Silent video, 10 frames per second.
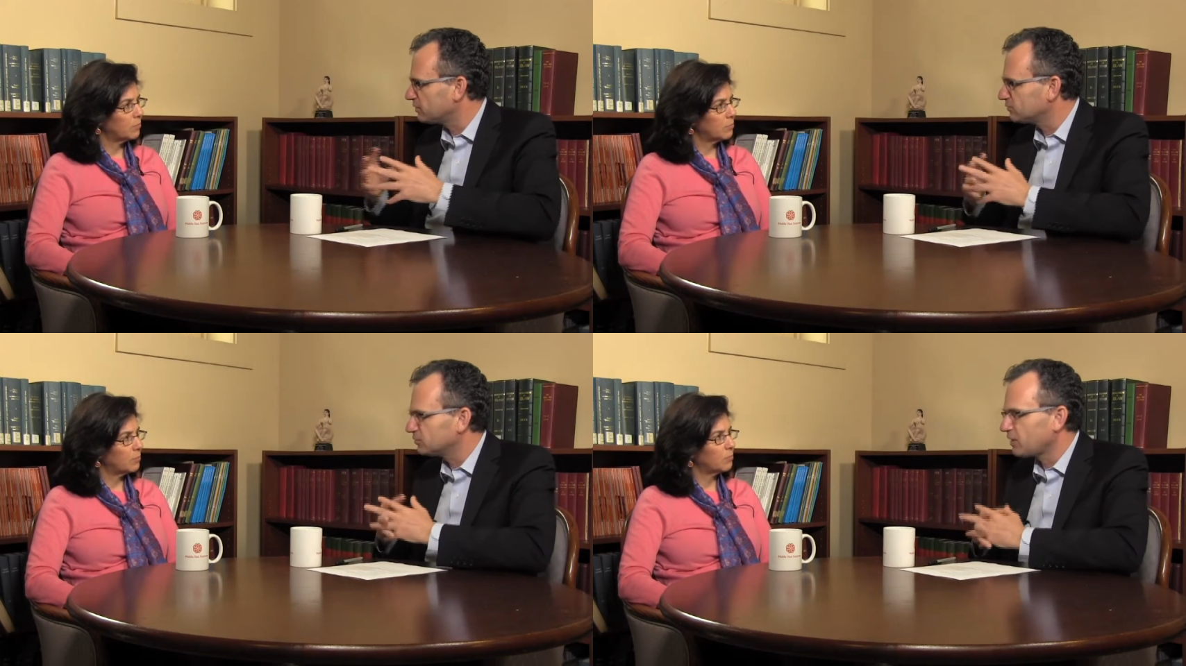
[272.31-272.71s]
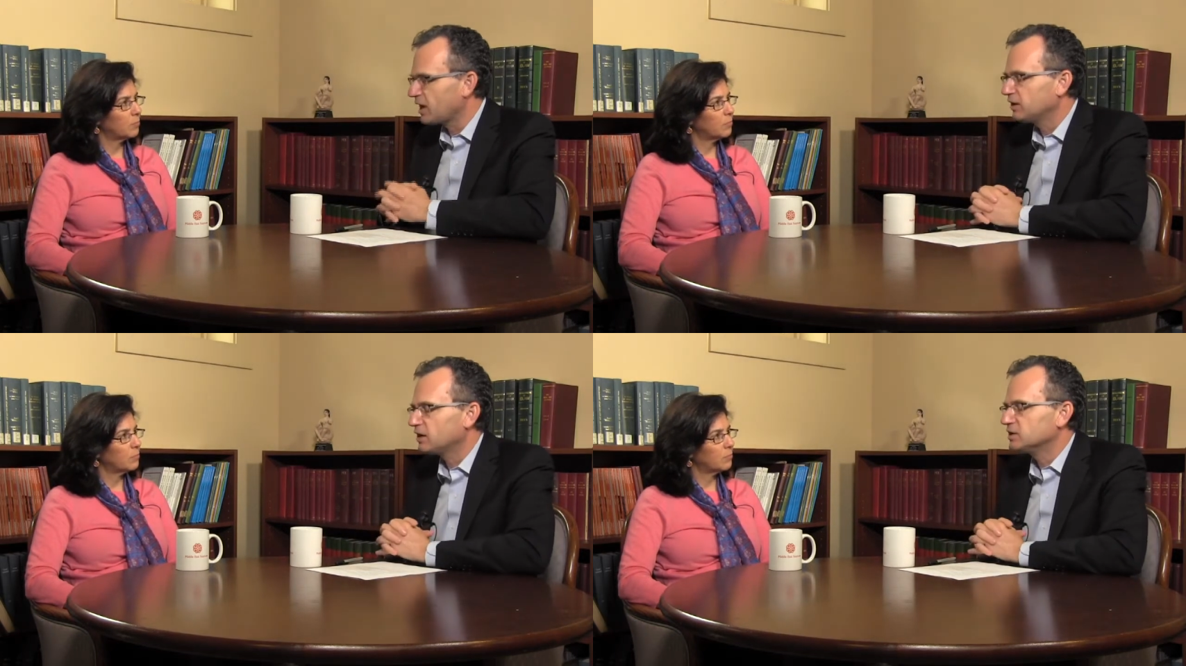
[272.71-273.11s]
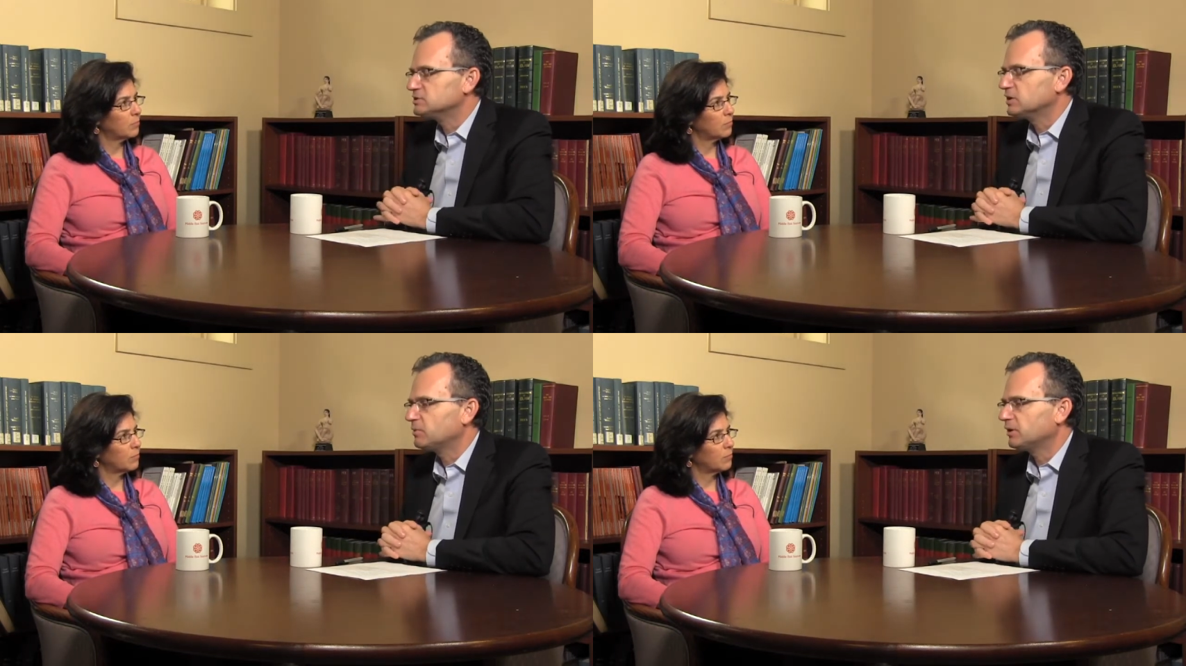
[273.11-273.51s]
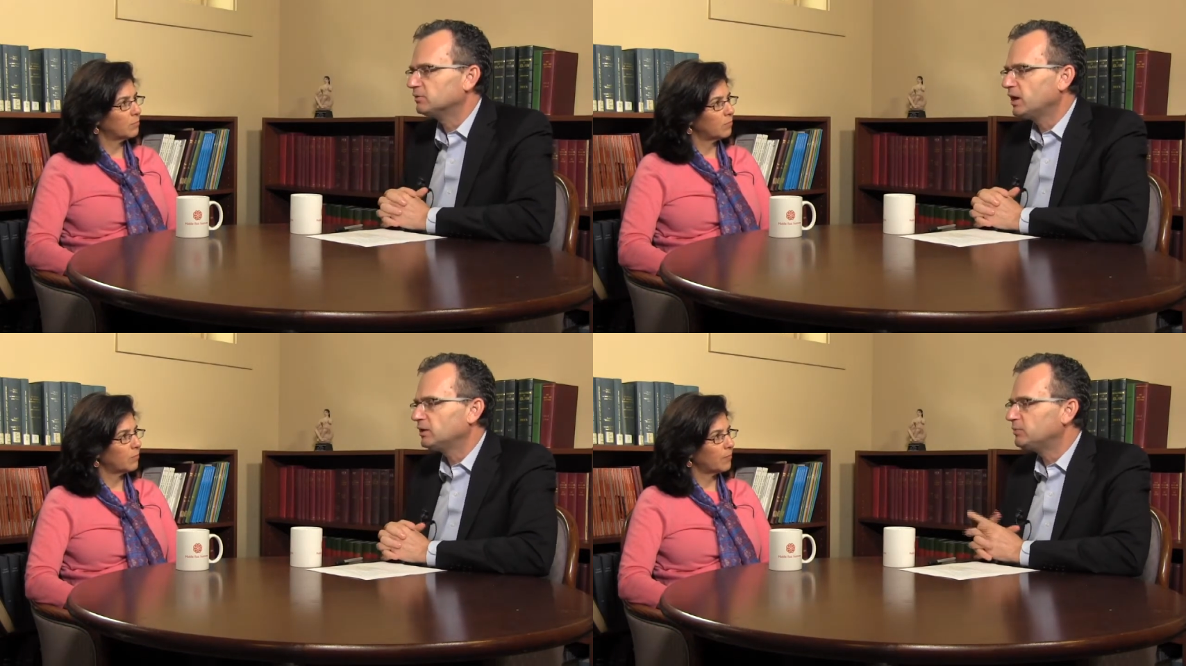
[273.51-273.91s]
Speaker 1: a lot of sort of agonizing
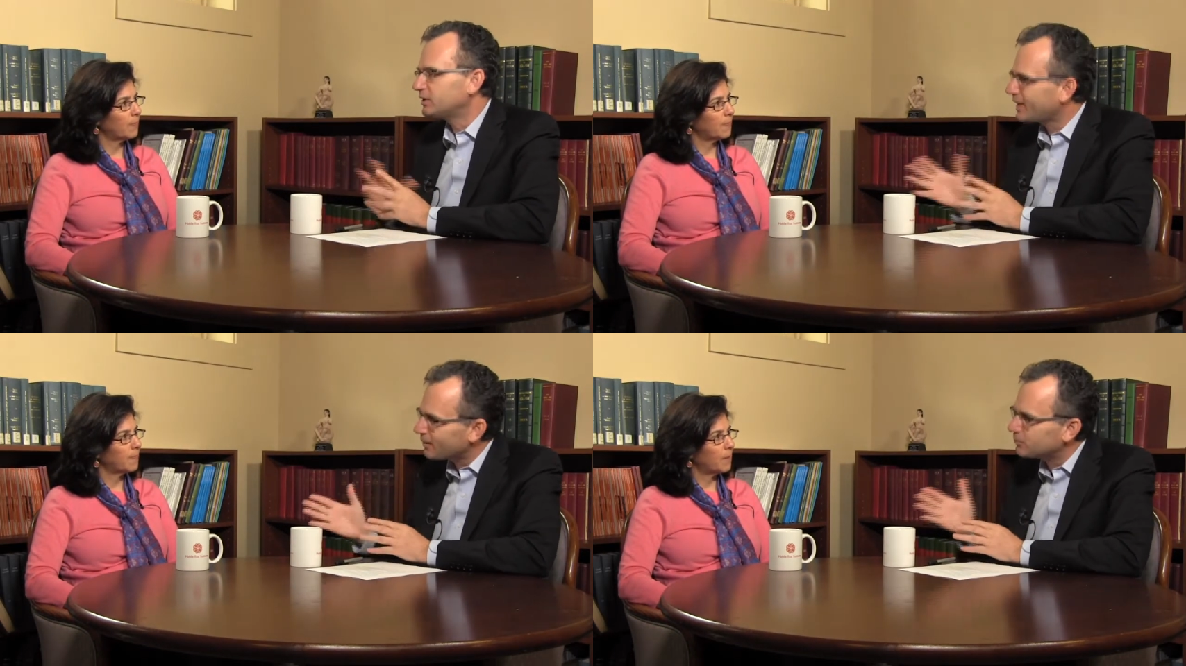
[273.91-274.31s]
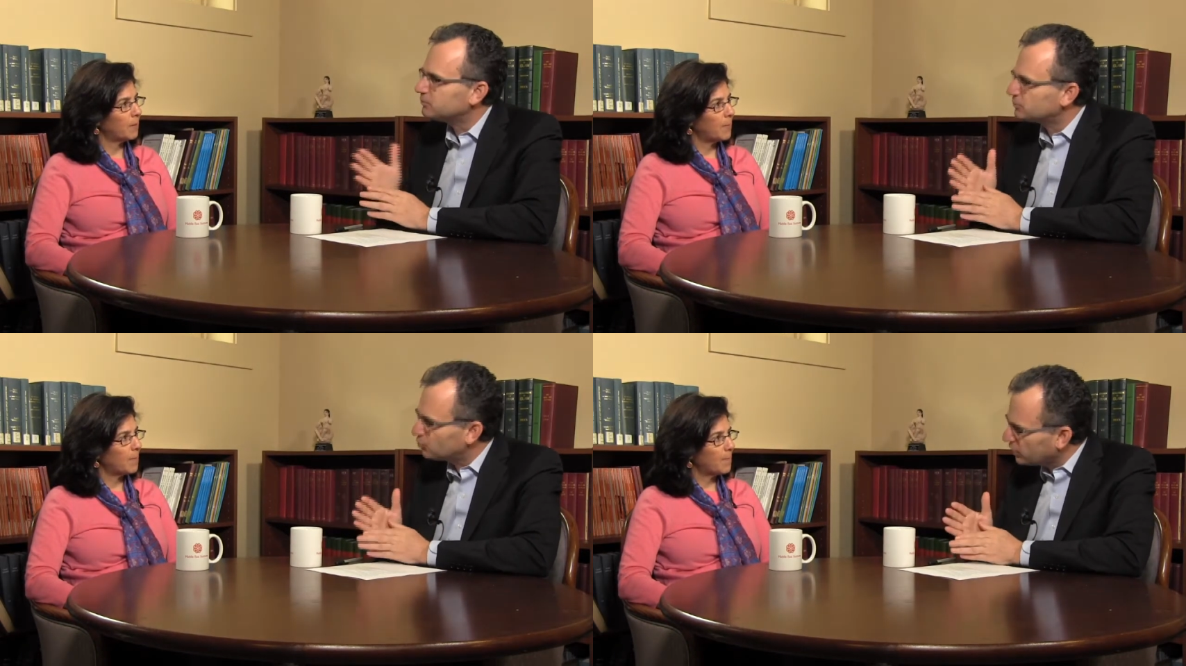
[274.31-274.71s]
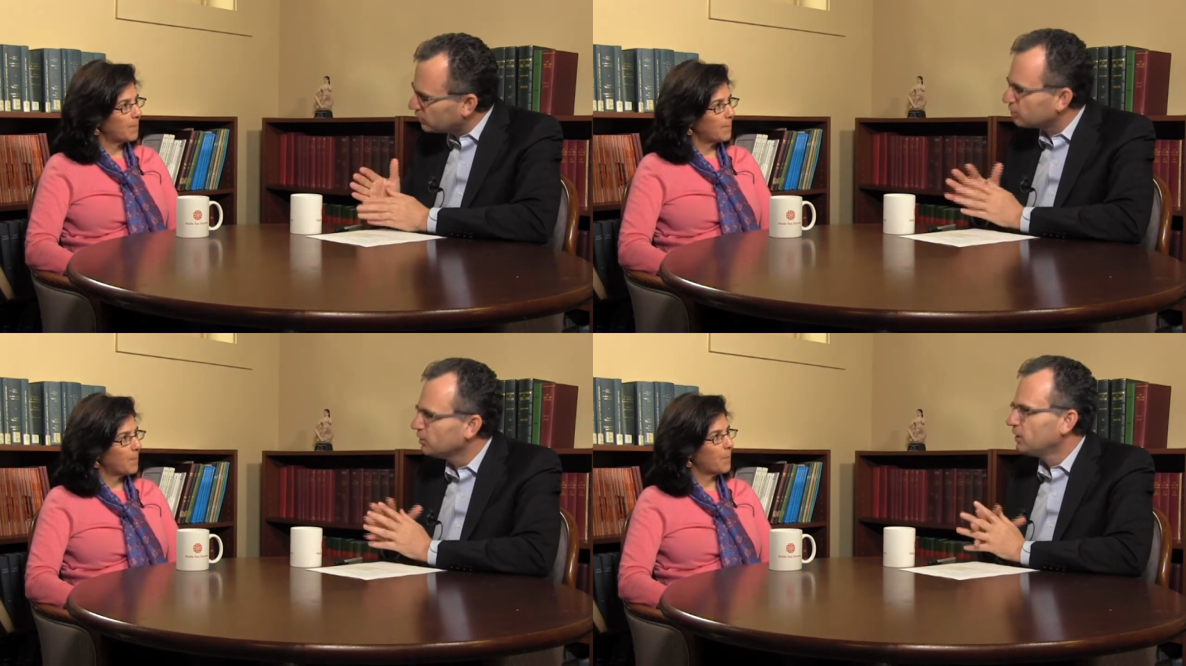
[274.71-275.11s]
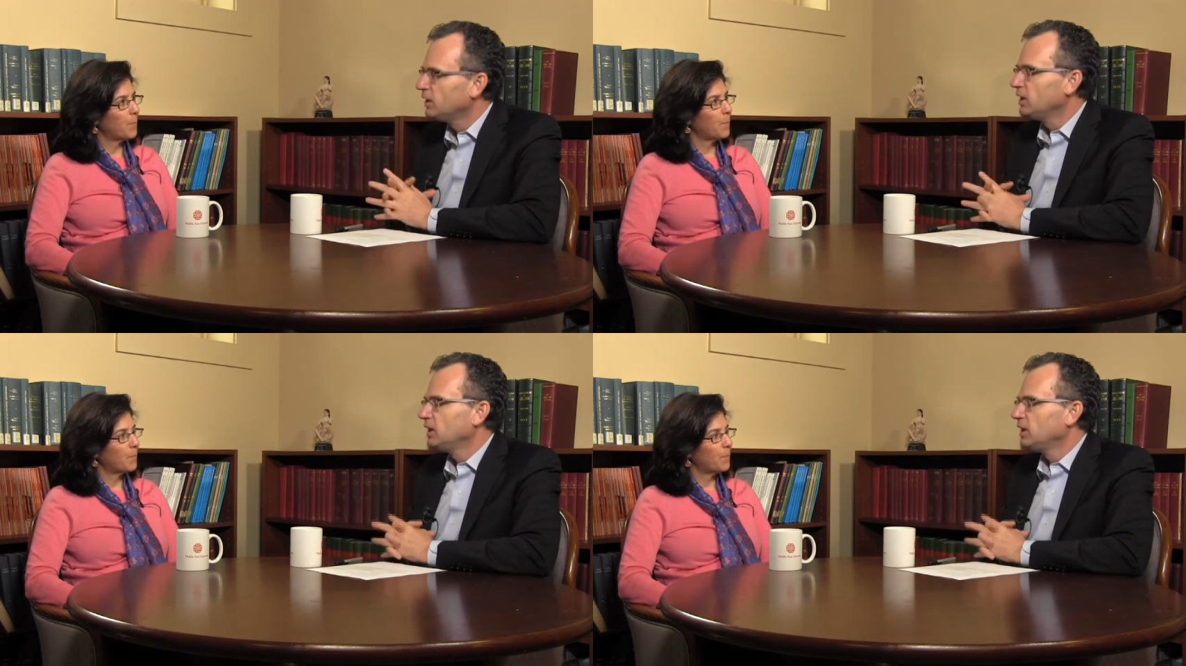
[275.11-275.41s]
about that, but it happened quicker.